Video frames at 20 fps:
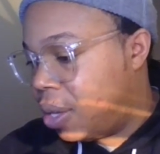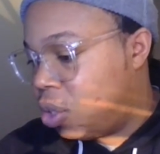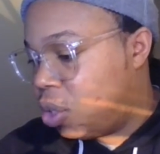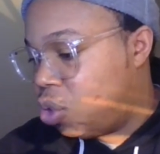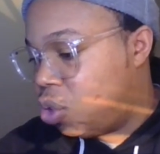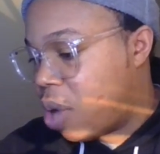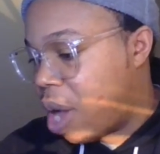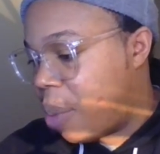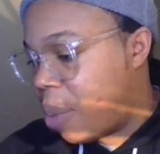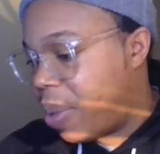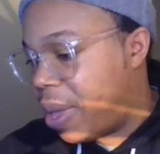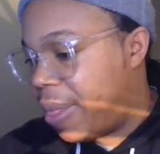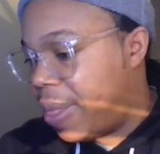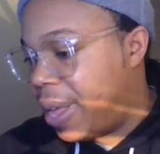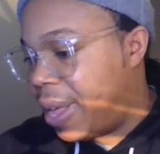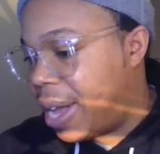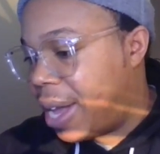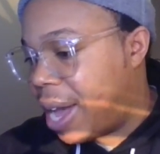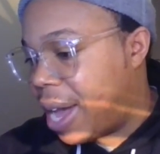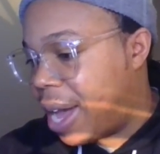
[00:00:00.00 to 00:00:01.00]
drop in the
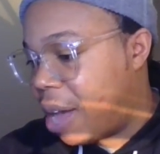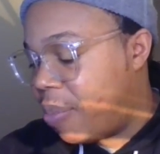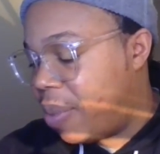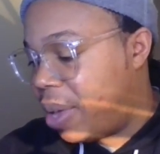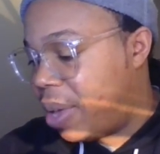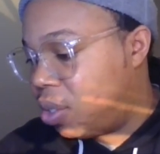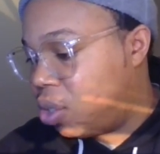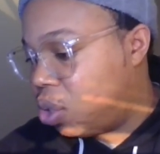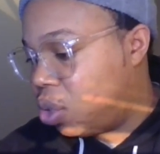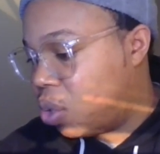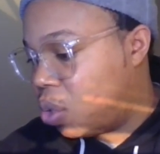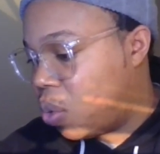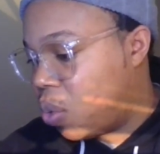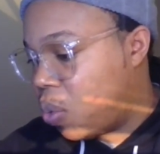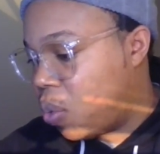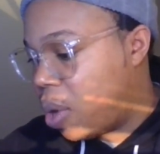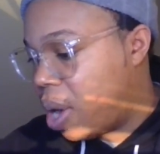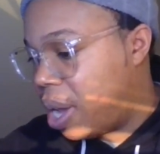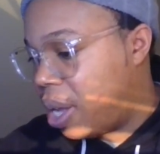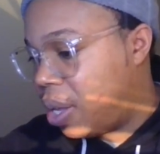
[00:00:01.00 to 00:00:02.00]
comments
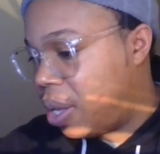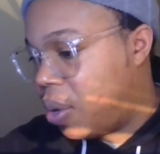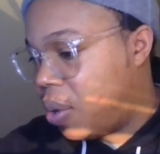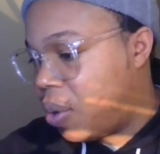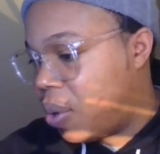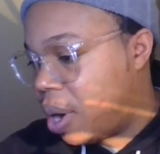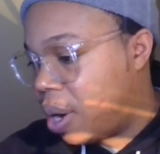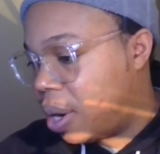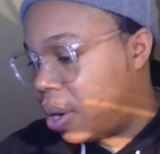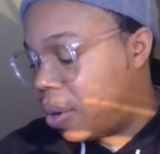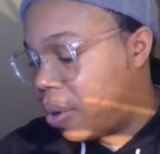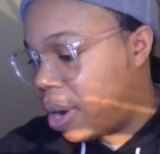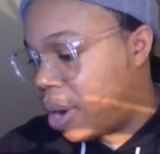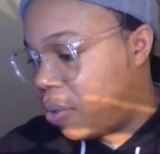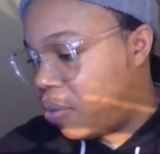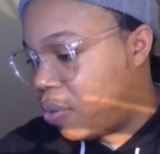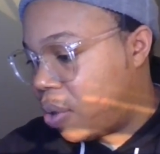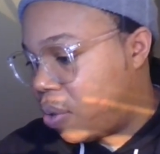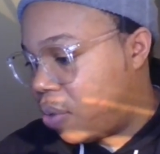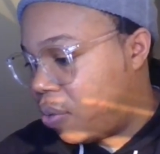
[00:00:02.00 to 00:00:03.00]
what you are
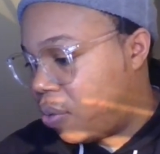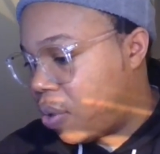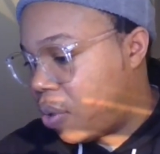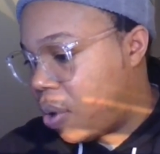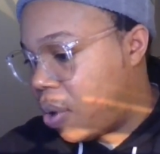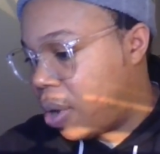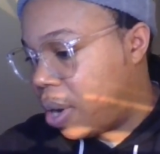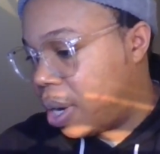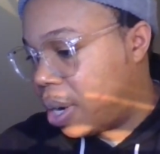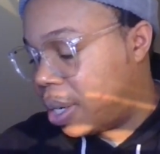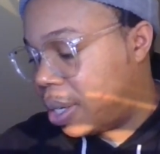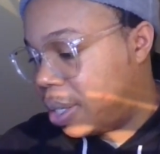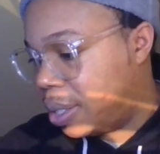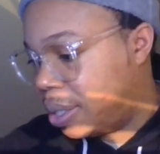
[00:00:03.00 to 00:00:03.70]
grateful for.